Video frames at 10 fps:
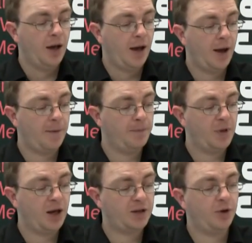The
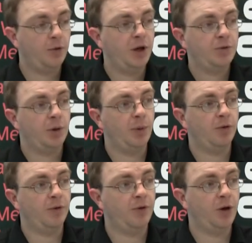next few weeks we'll be
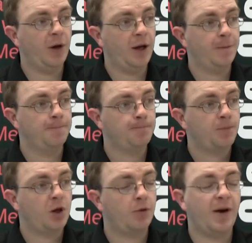reviewing
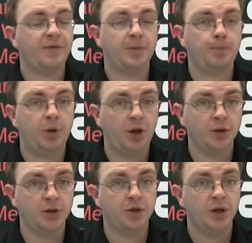the Grafter
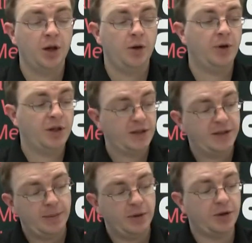Plus, which is
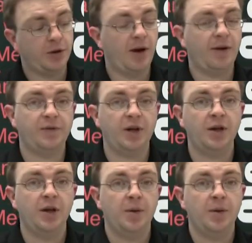similar to the Grafter,